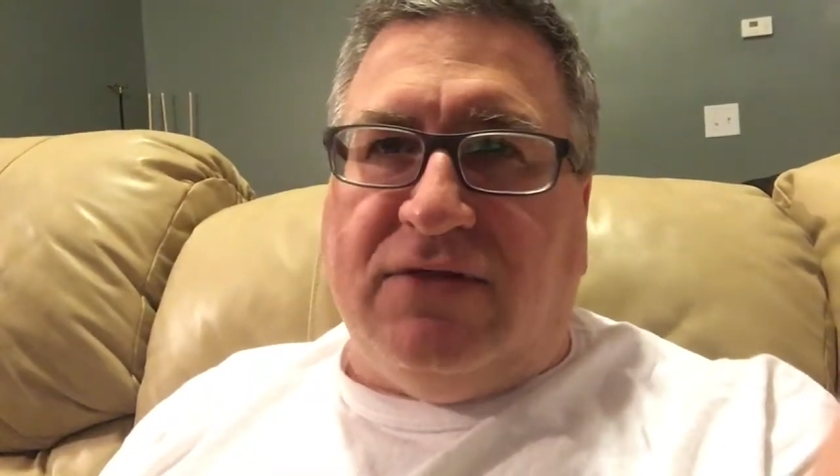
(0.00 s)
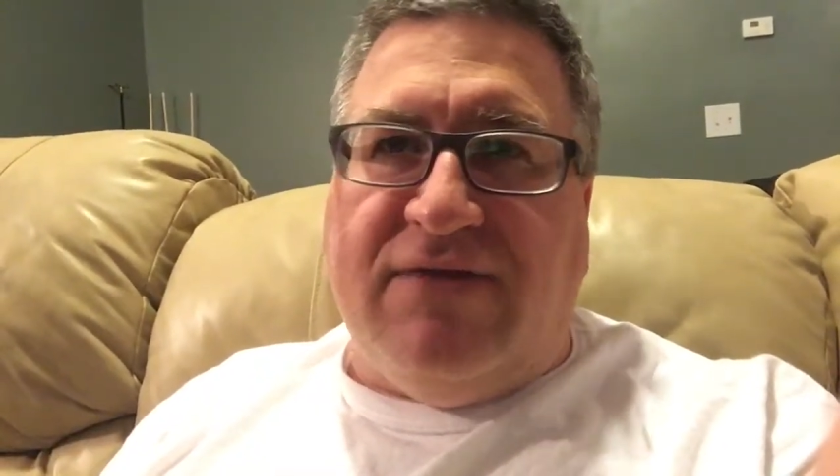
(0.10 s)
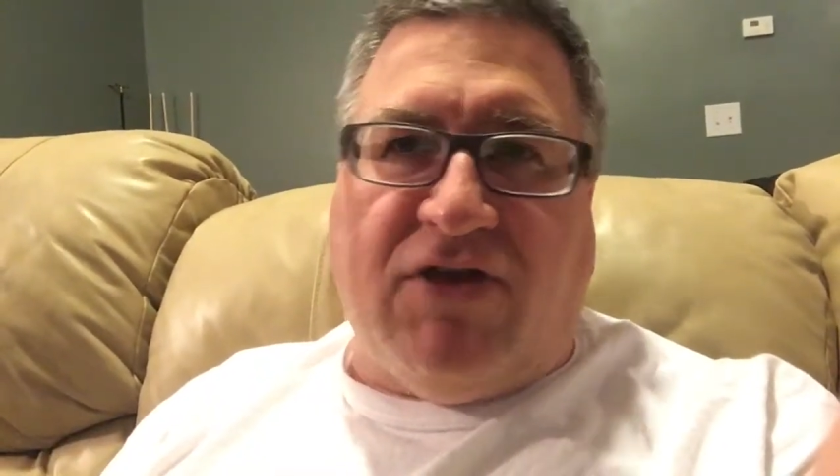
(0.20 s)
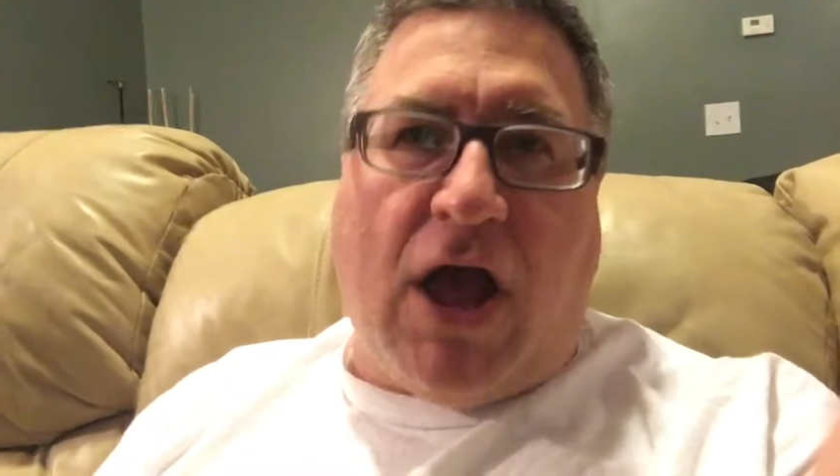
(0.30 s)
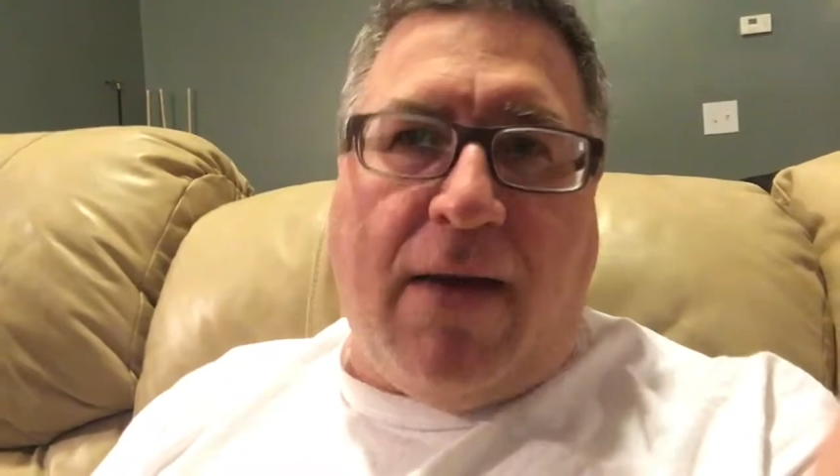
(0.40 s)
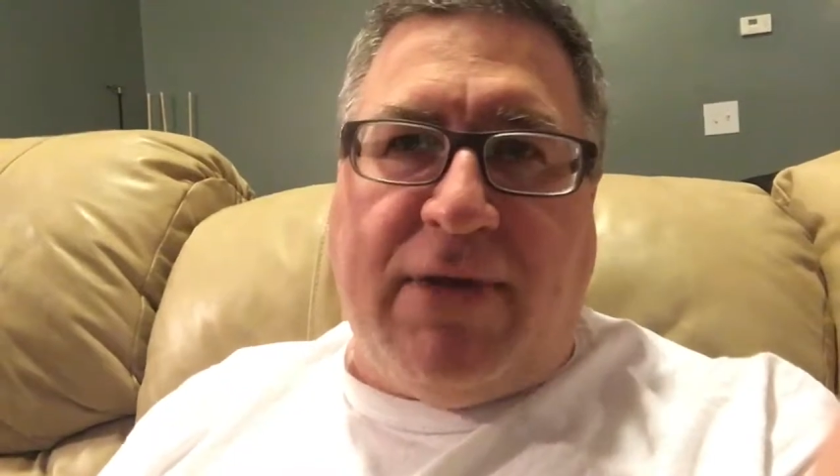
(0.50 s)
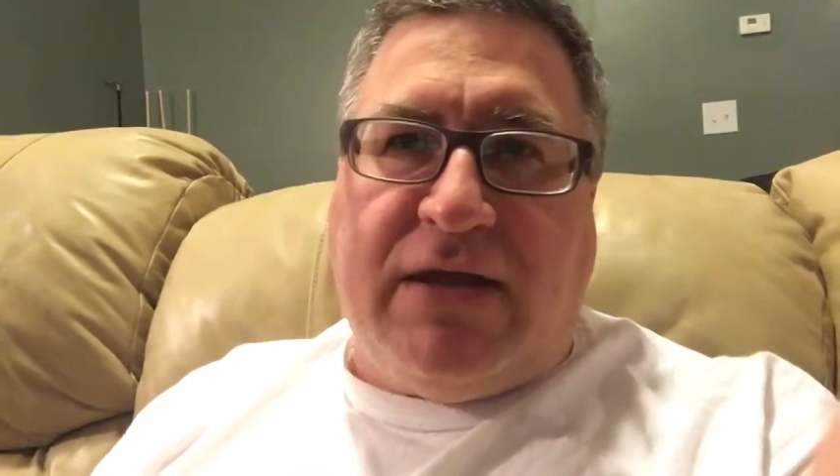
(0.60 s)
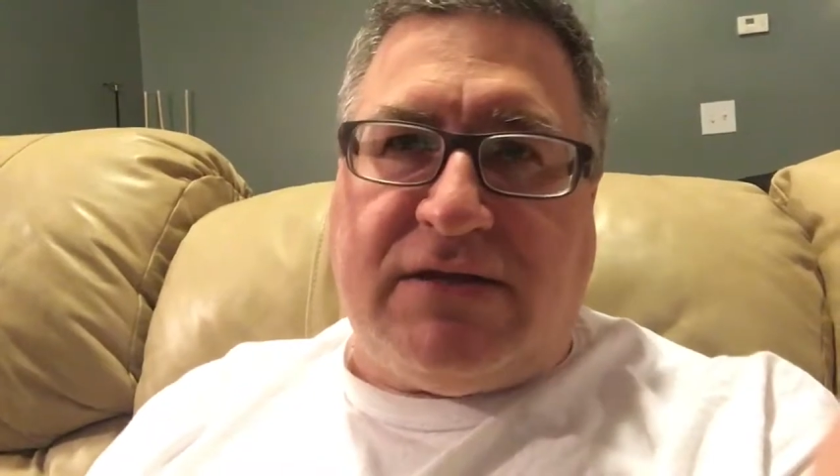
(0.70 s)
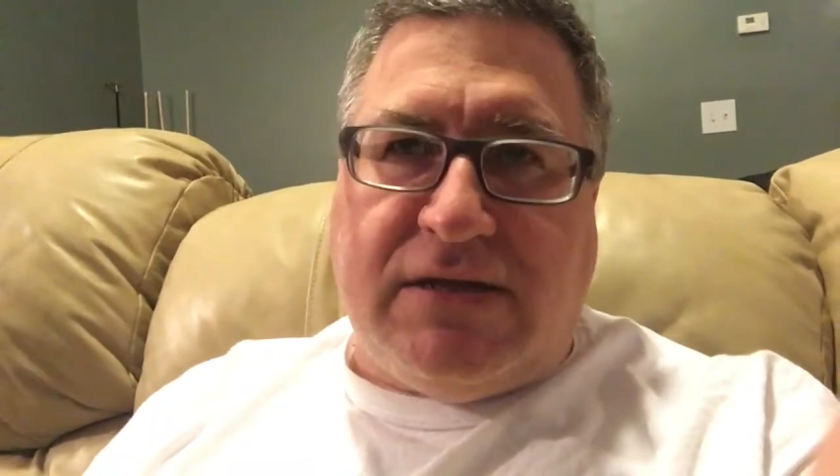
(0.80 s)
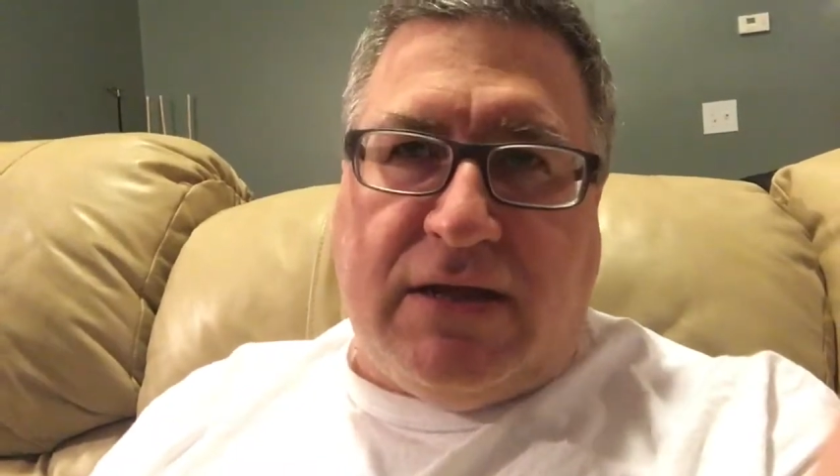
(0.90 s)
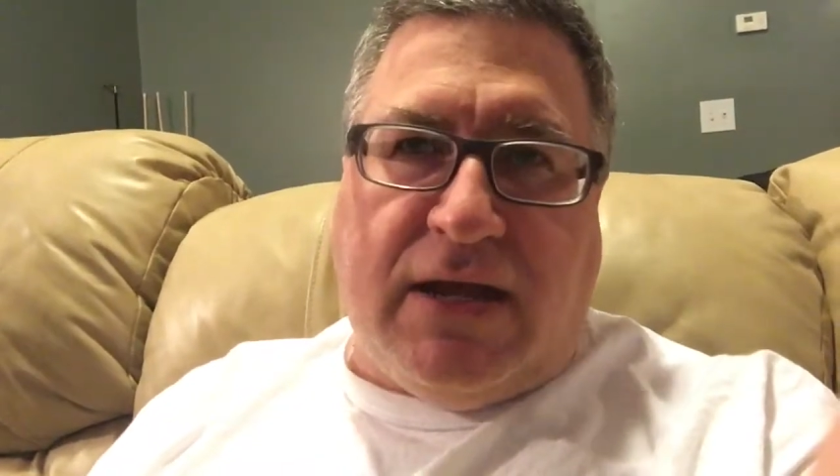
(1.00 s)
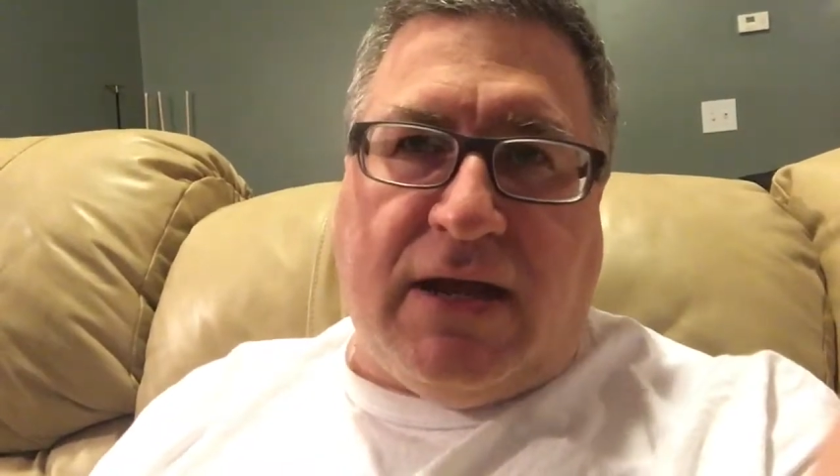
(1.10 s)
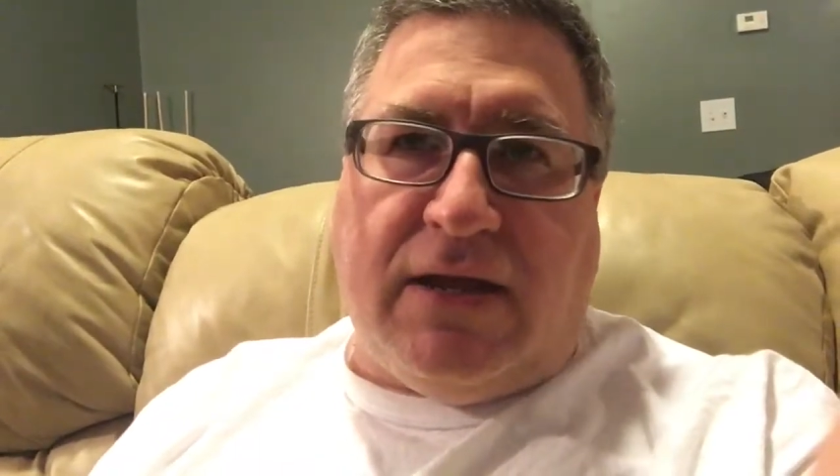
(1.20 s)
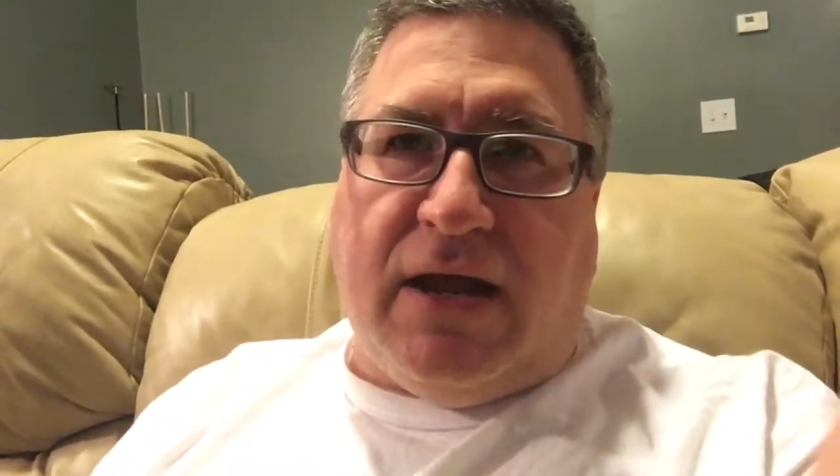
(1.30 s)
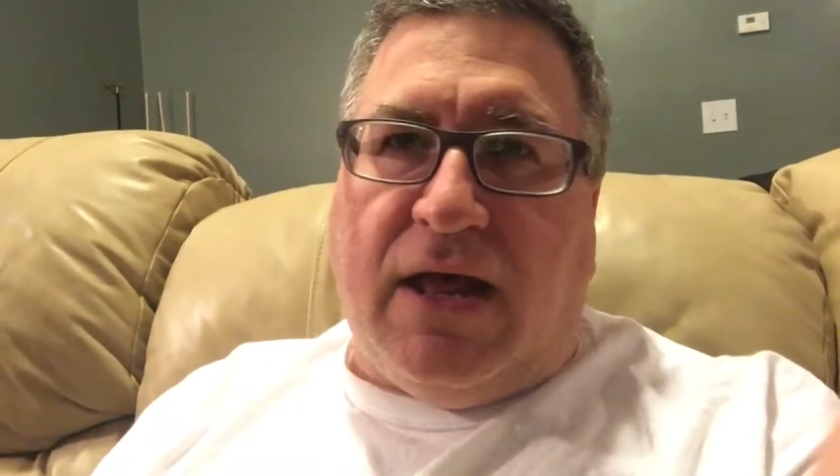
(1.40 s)
leave a comment
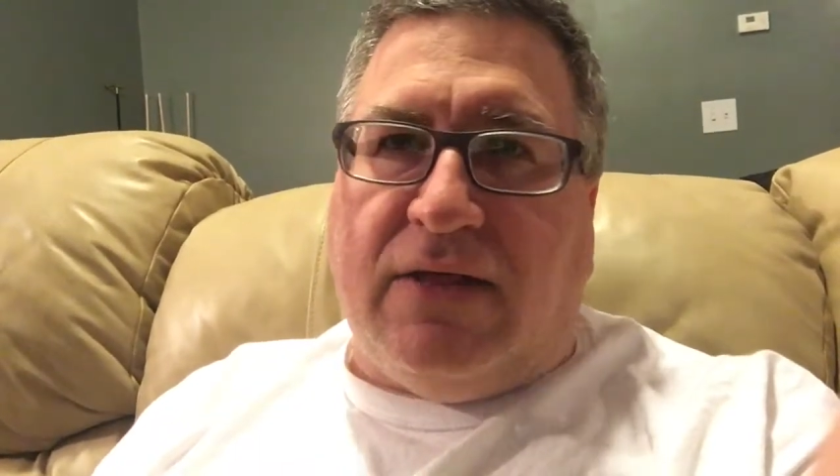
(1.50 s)
and